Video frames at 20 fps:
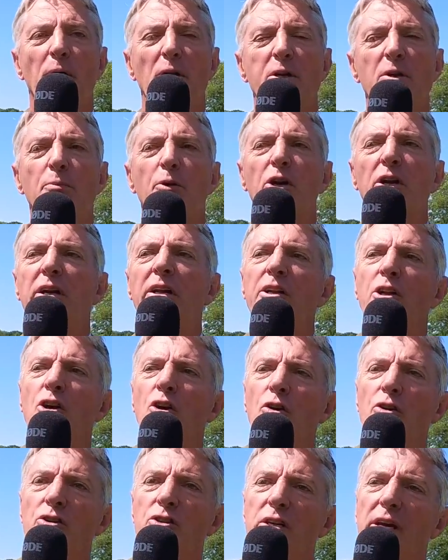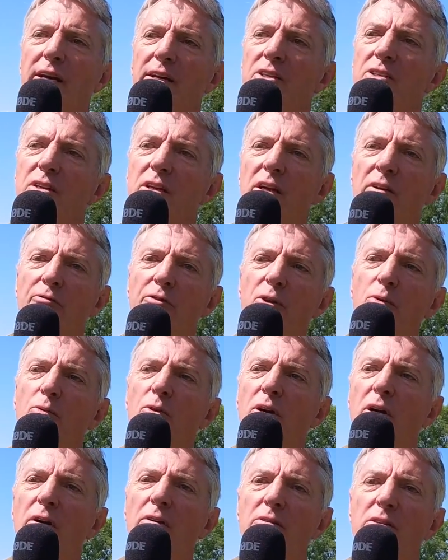But to put it in context, if you
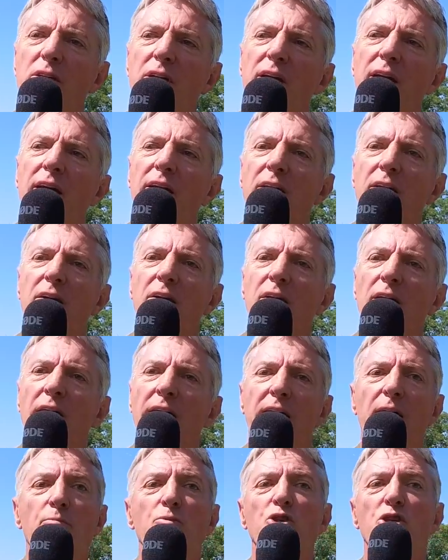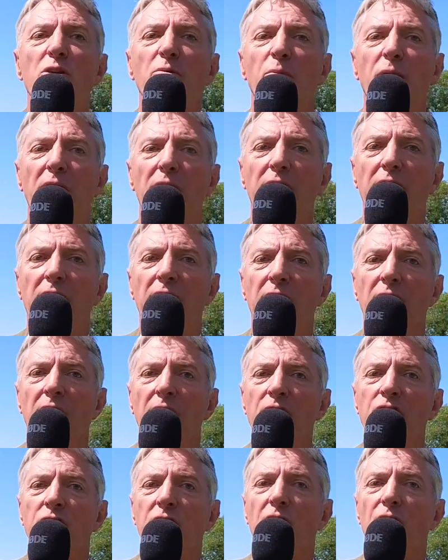were going to get an MGB
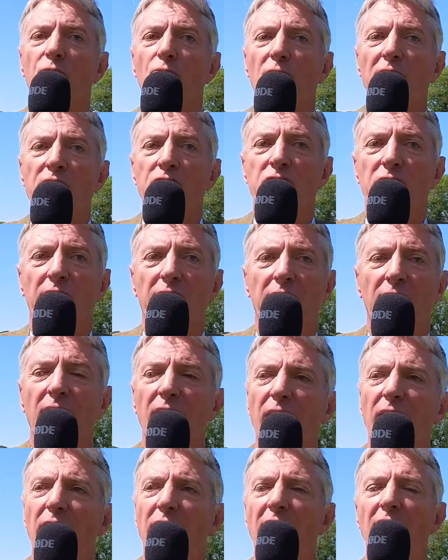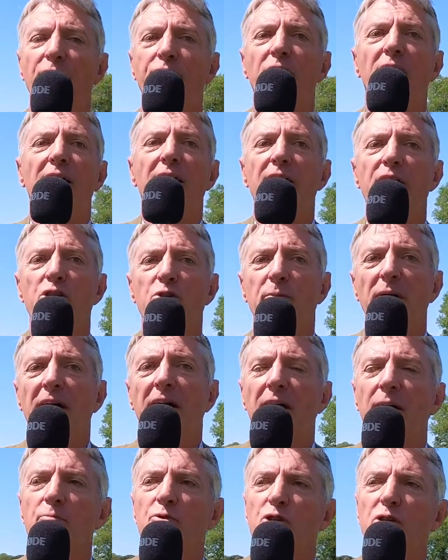to go racing, FIA
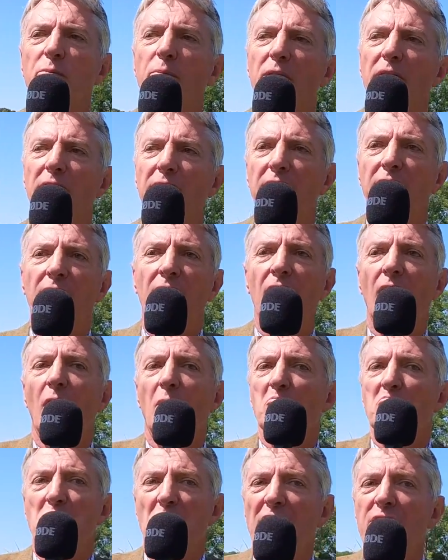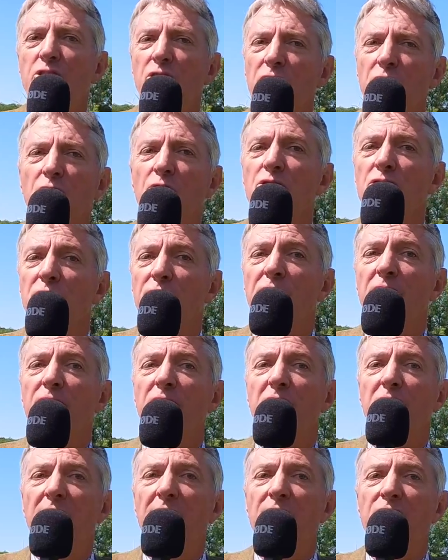spec MGB, that's going to cost you
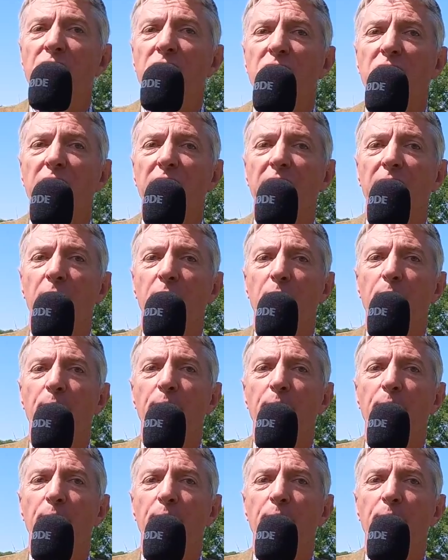50,000 today. Okay.